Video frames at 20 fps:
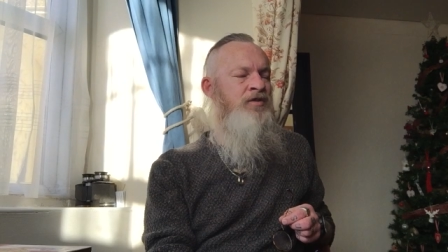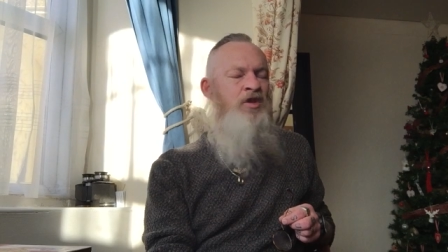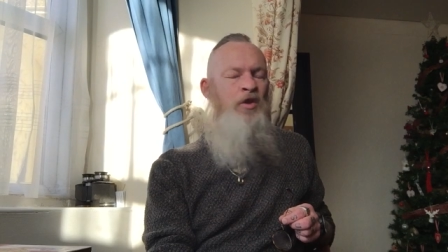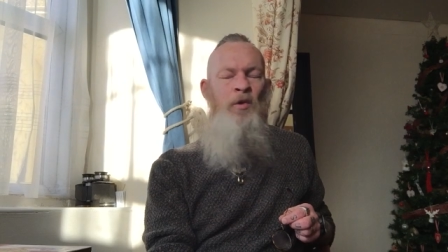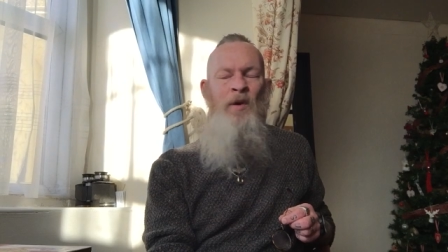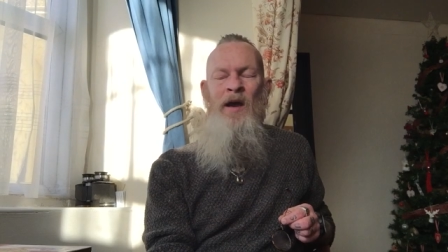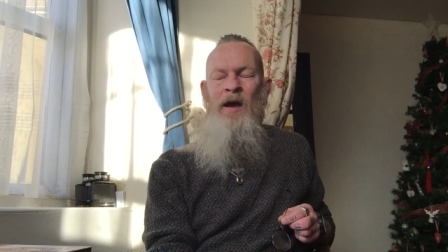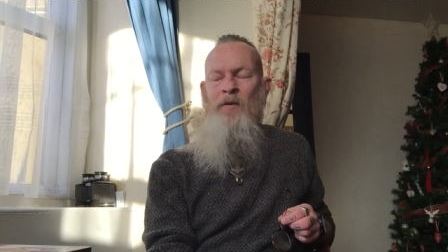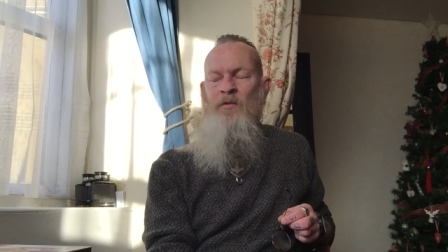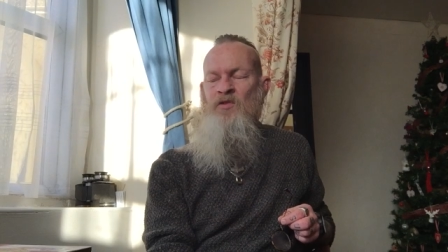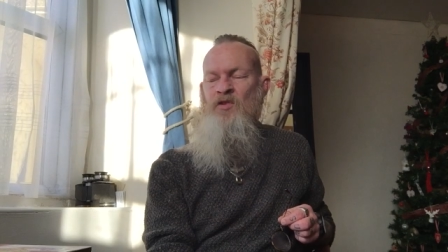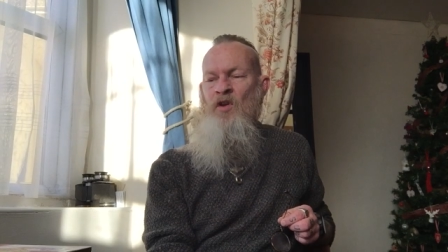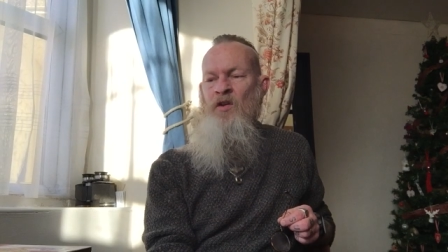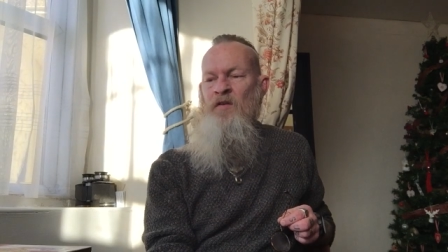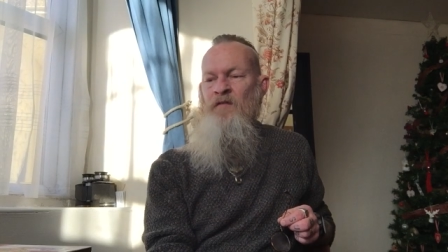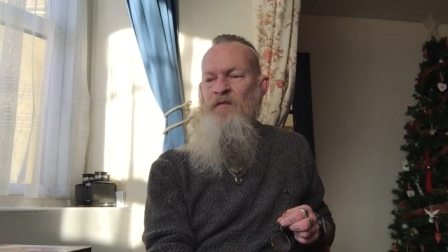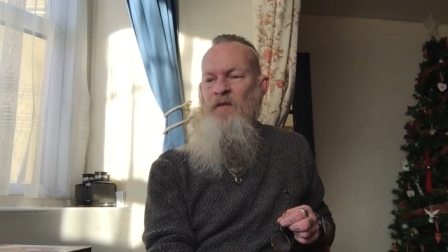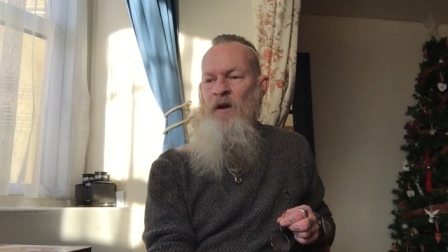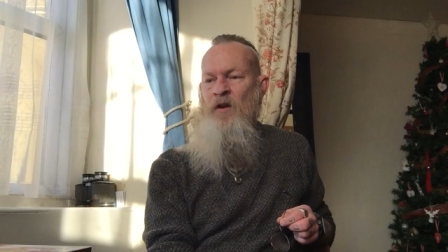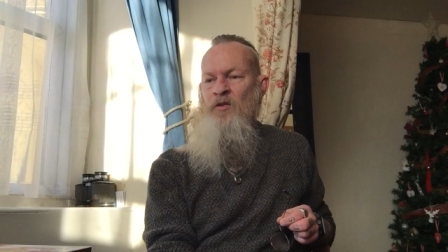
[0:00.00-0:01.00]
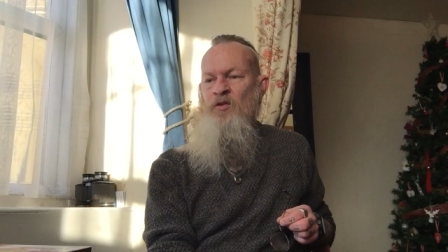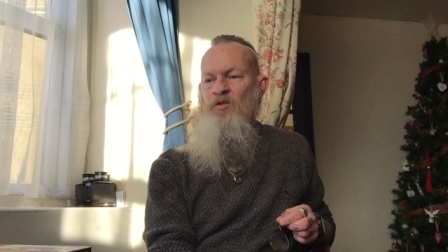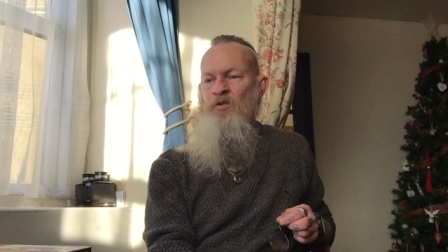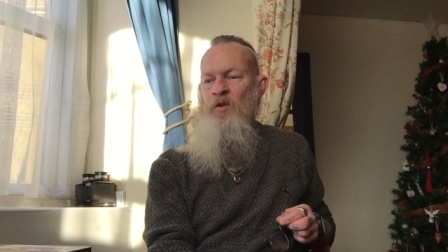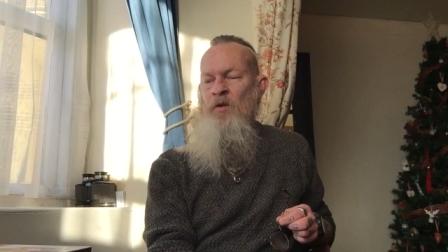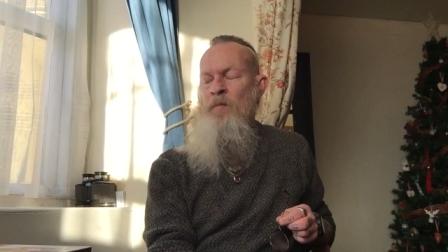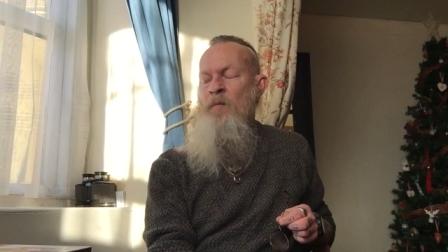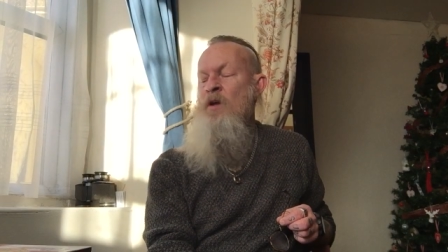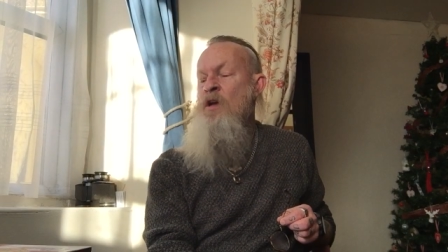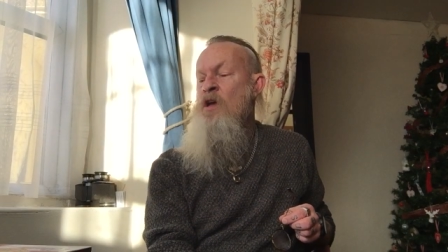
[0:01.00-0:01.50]
2 hours on the phone to
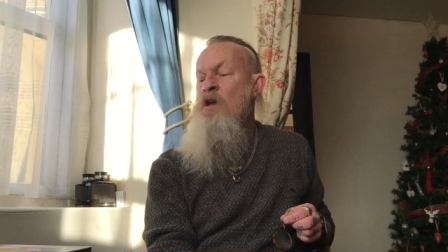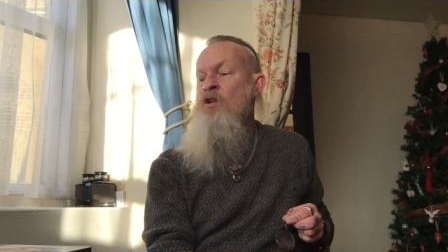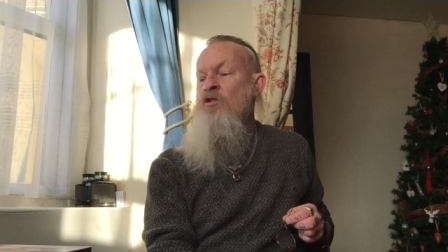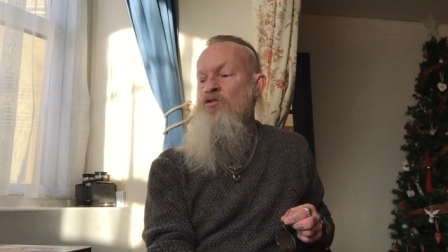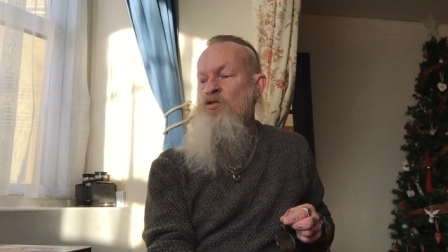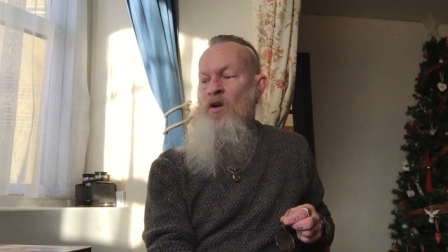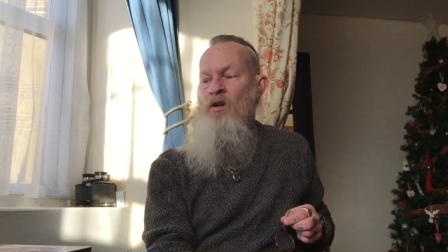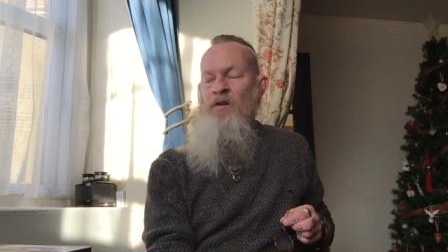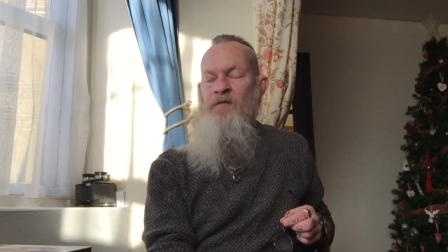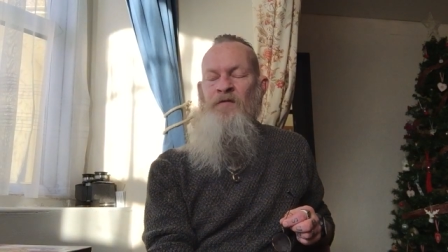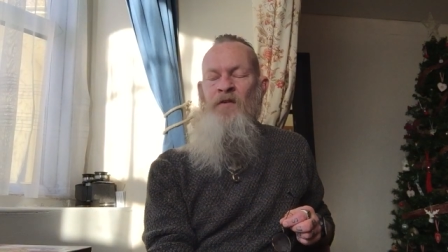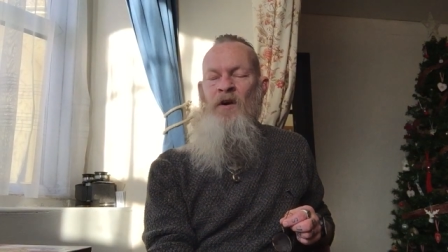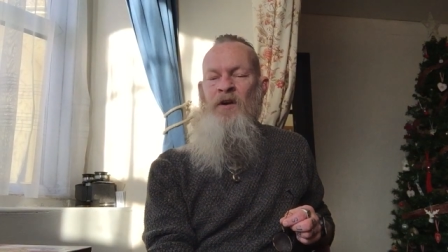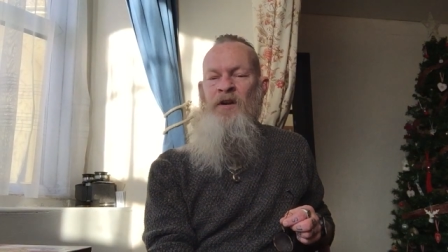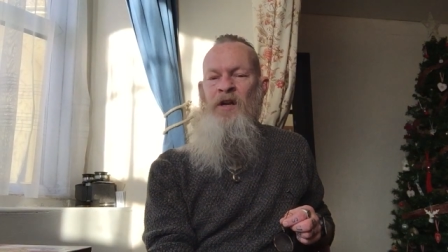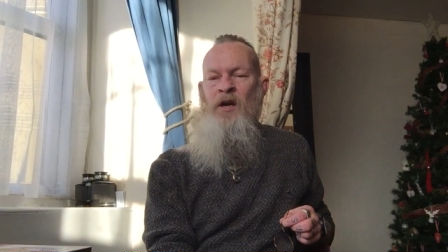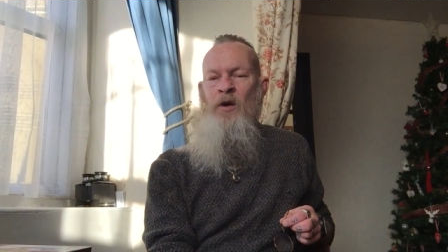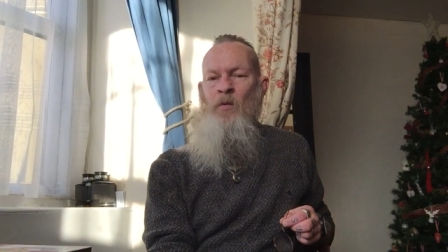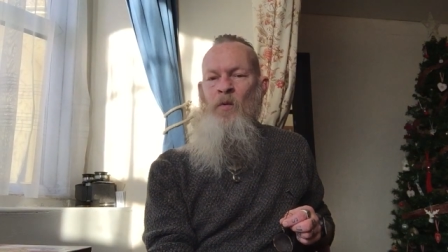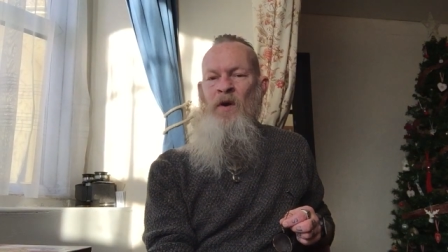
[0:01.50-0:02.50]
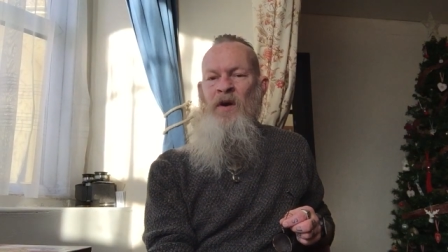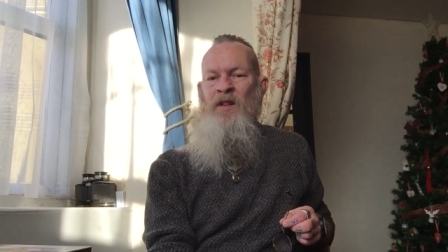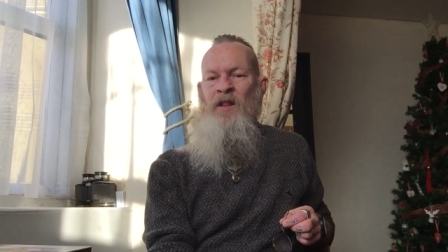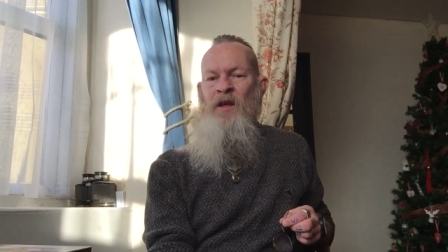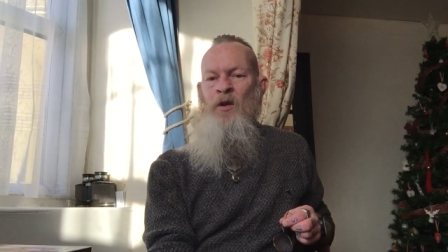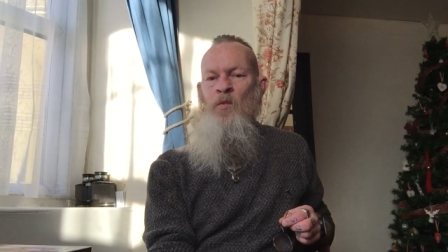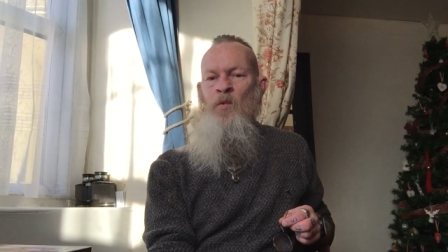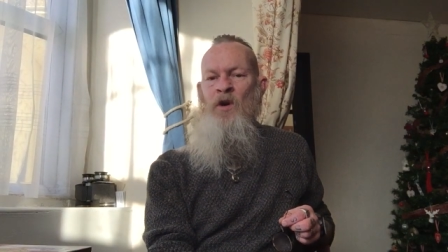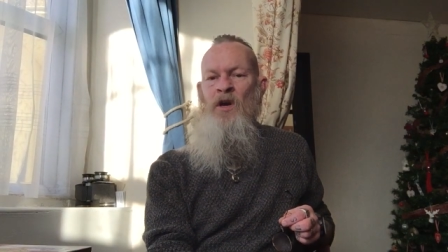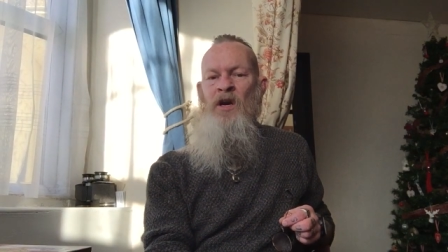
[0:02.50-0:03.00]
them, trying to find out where
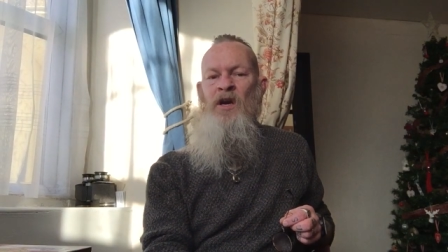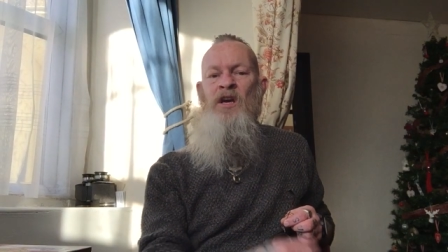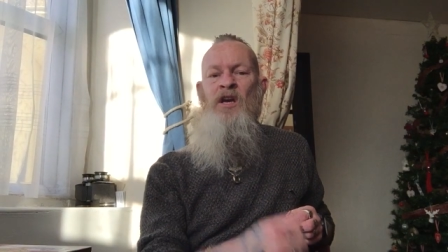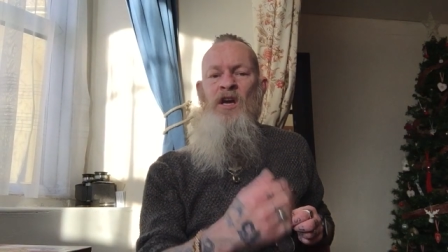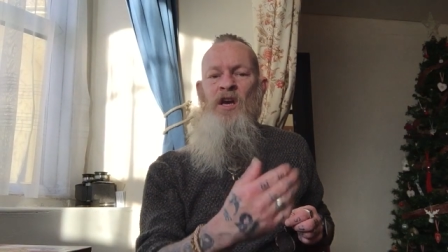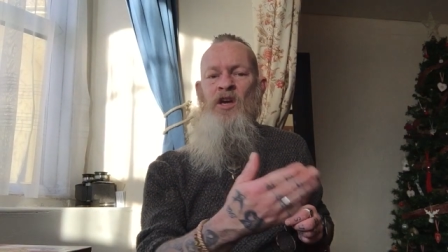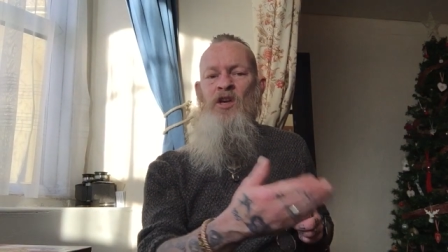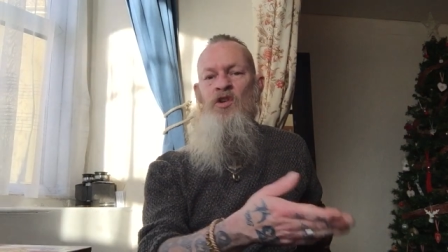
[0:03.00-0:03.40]
they were.